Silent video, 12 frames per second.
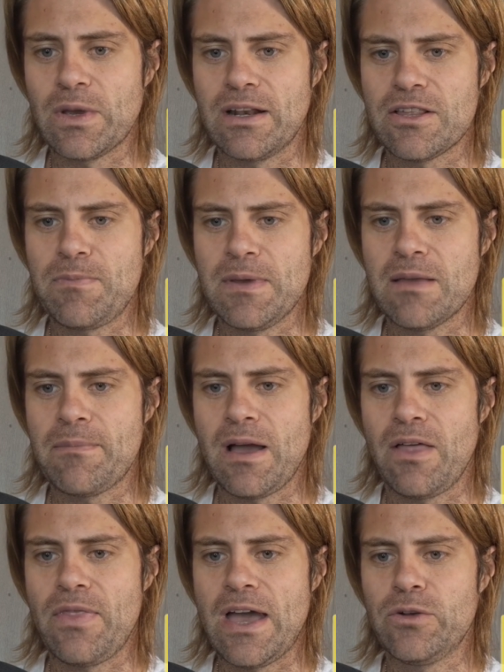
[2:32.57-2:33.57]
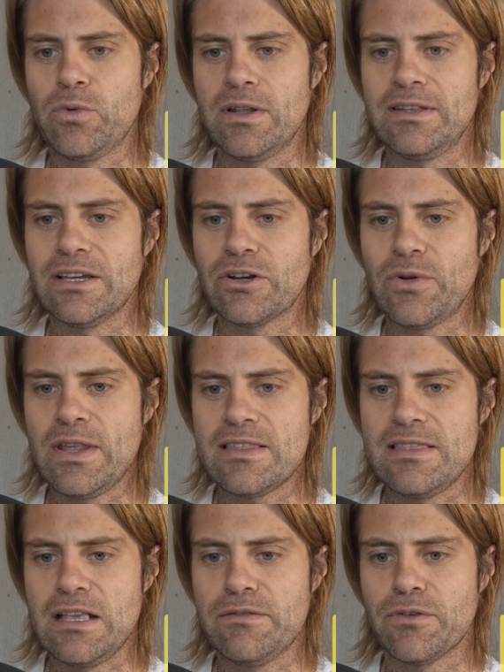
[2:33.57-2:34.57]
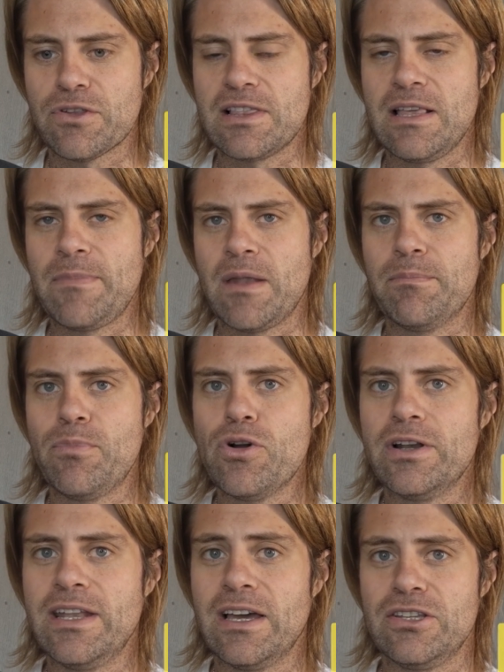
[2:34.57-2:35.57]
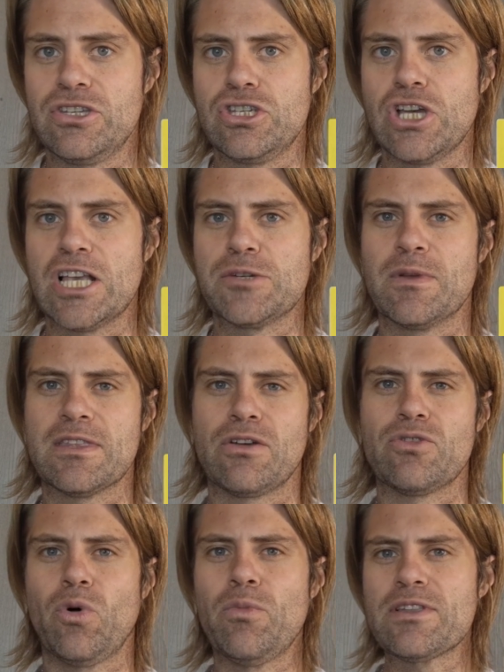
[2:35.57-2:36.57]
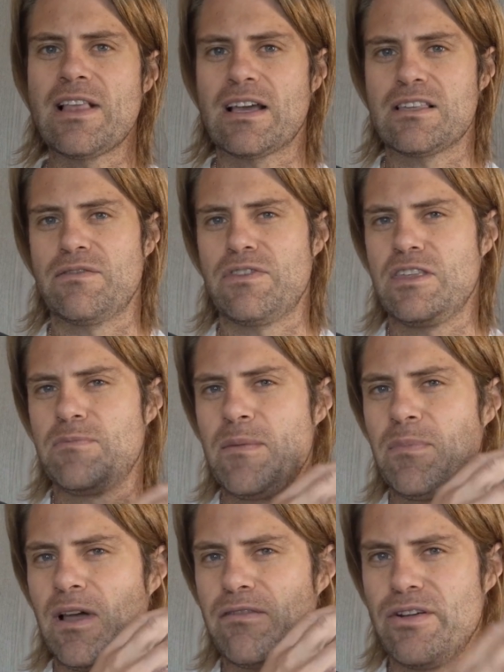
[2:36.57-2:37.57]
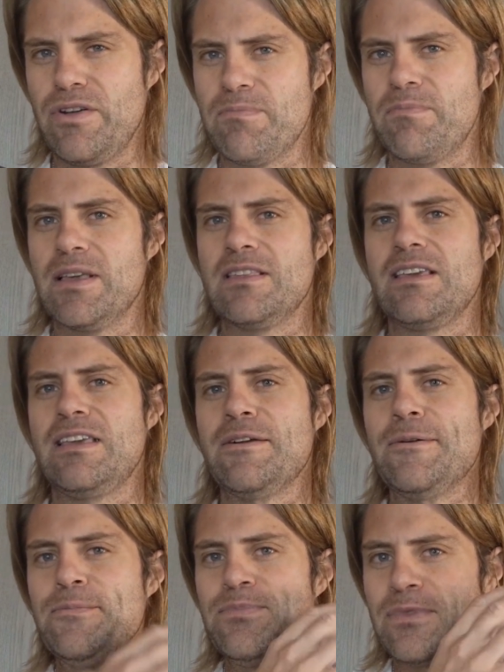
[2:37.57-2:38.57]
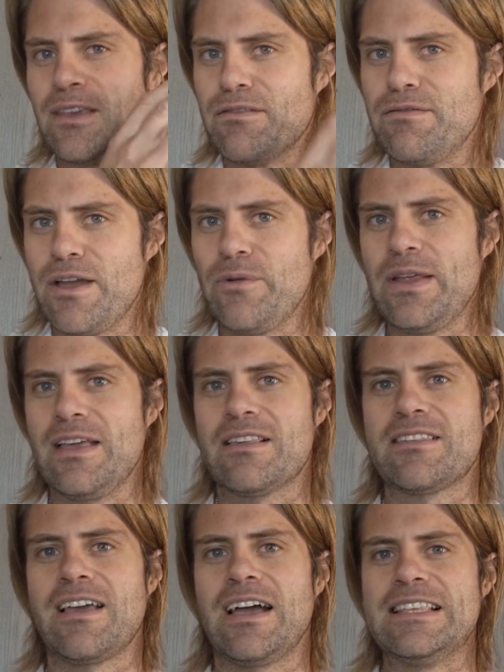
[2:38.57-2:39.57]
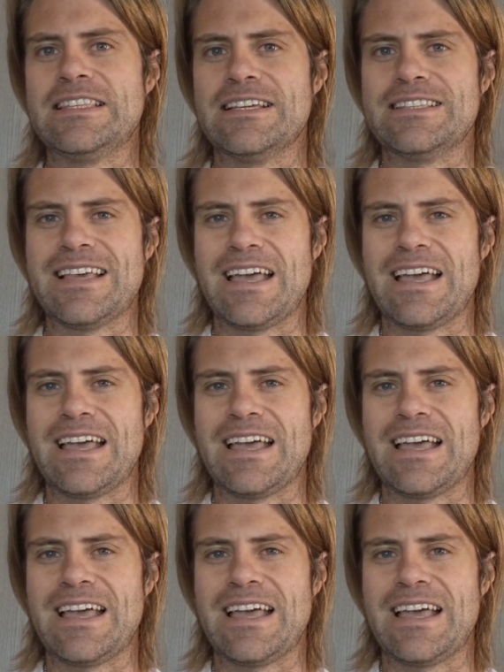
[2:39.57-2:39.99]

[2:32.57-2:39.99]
We're going to speak about that one. Decreased need for sleep and poor judgment. So it's almost like as if these people are very busy, very excited.